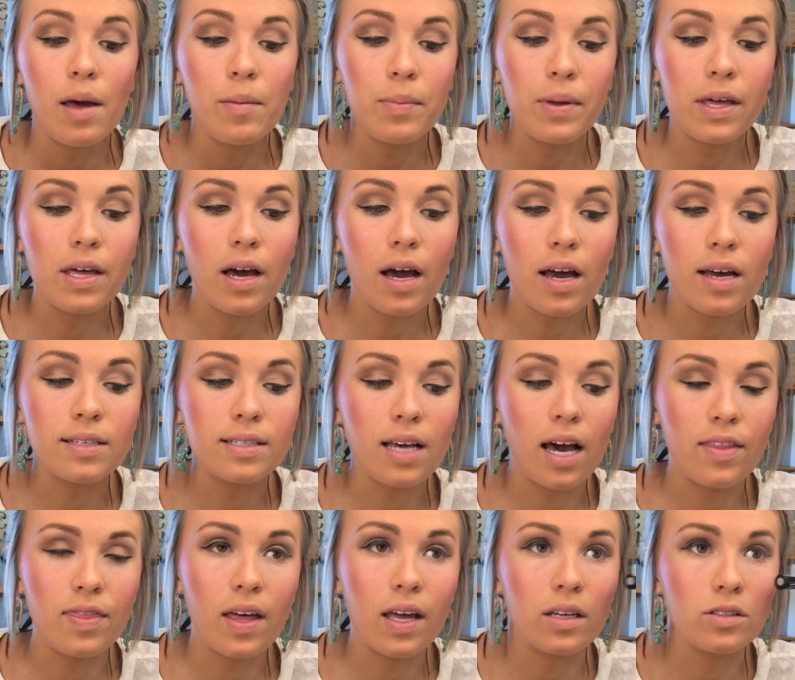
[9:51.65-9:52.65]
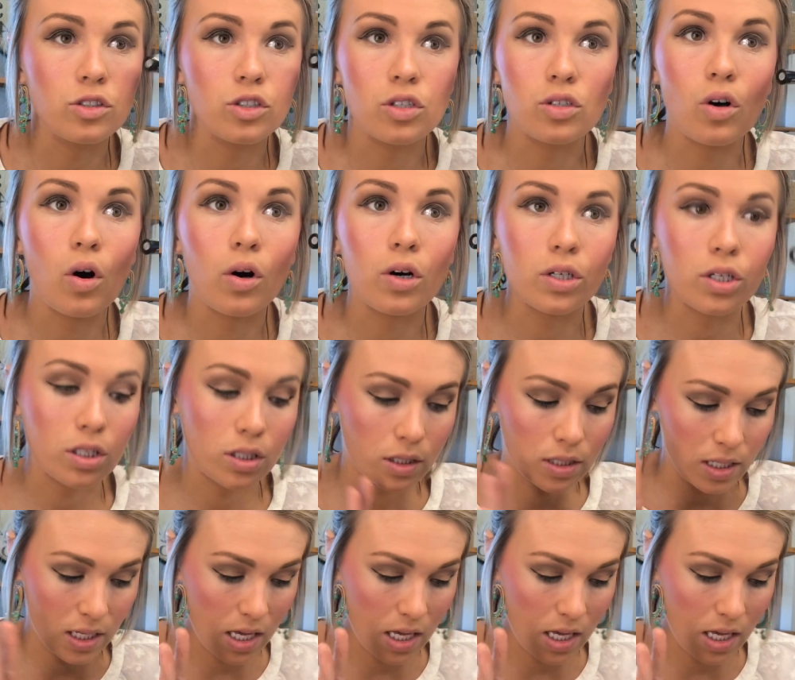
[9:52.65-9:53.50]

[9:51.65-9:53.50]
because I think it's just harder to